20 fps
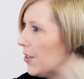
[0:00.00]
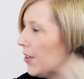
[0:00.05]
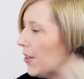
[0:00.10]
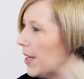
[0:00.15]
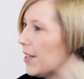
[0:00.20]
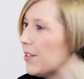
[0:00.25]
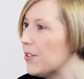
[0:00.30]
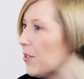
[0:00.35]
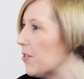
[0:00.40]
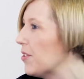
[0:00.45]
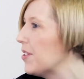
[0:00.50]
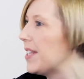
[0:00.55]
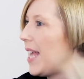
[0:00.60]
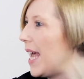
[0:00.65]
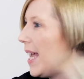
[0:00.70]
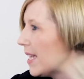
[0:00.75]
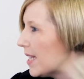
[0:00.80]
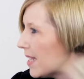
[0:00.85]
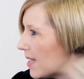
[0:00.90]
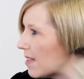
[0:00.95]
Is there
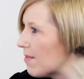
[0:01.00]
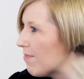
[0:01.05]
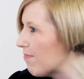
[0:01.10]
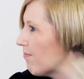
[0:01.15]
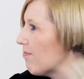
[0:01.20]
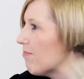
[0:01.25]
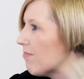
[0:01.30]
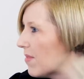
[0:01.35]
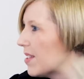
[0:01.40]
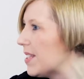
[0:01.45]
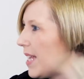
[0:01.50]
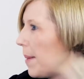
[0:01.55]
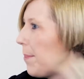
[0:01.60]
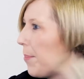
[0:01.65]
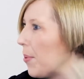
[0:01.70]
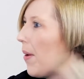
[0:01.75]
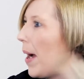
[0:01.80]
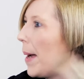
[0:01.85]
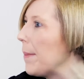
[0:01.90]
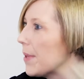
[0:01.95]
set
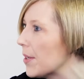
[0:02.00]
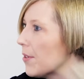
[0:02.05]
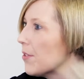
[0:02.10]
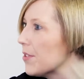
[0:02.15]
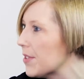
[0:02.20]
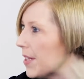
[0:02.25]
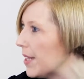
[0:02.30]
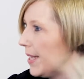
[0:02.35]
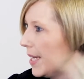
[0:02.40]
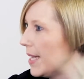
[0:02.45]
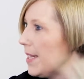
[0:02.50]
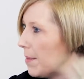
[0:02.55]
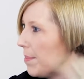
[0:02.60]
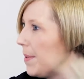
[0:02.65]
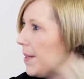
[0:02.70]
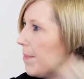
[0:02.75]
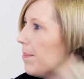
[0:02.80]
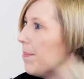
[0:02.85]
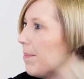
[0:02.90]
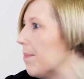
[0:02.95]
parameters that need to
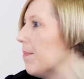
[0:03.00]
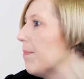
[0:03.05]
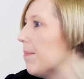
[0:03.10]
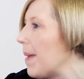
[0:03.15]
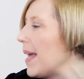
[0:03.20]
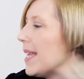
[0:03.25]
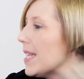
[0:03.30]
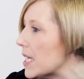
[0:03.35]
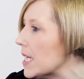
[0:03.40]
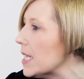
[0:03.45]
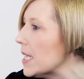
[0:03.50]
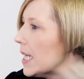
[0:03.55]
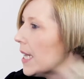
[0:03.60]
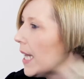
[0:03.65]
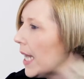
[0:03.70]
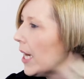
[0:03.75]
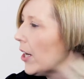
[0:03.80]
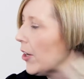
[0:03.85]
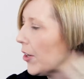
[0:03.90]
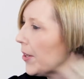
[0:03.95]
be mentioned in
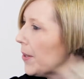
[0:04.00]
there?